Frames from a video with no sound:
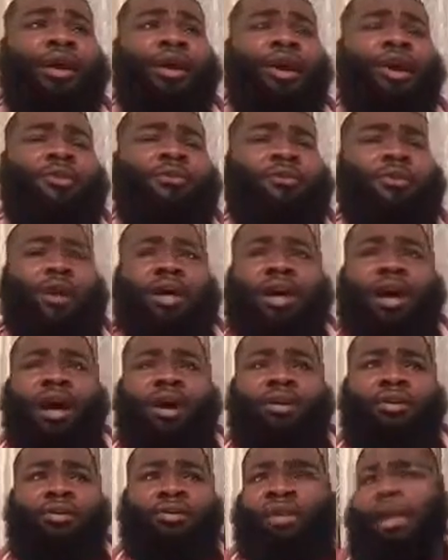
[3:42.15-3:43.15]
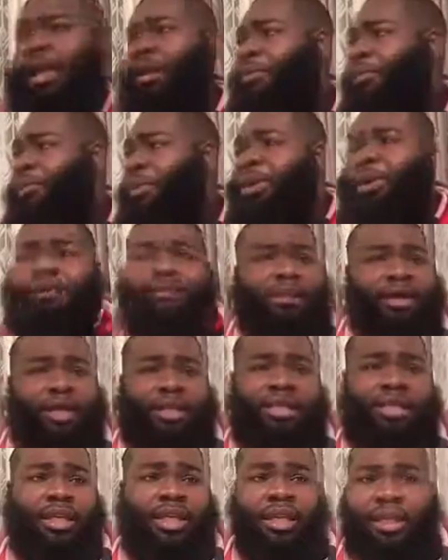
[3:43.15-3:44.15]
comes back out, and like, where the fuck
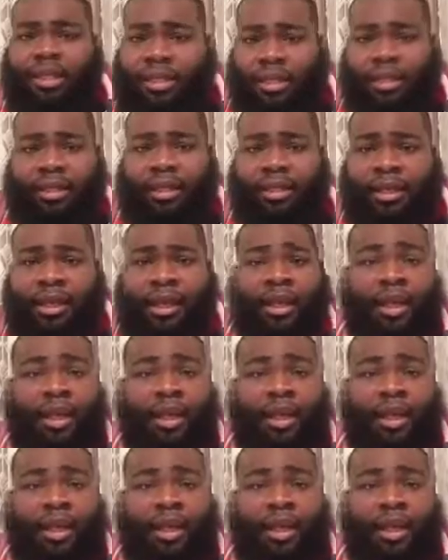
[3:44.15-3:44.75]
is Anna?